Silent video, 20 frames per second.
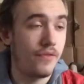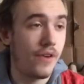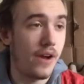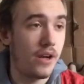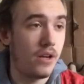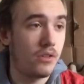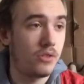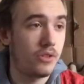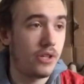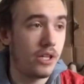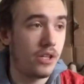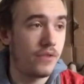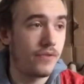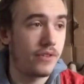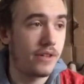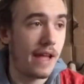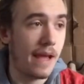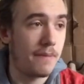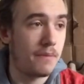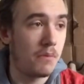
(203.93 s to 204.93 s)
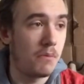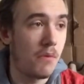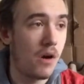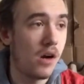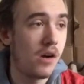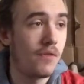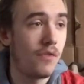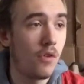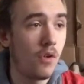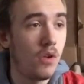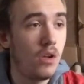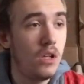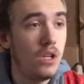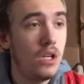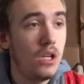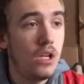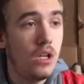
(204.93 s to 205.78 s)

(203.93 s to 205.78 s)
final trailer for Captain Marvel.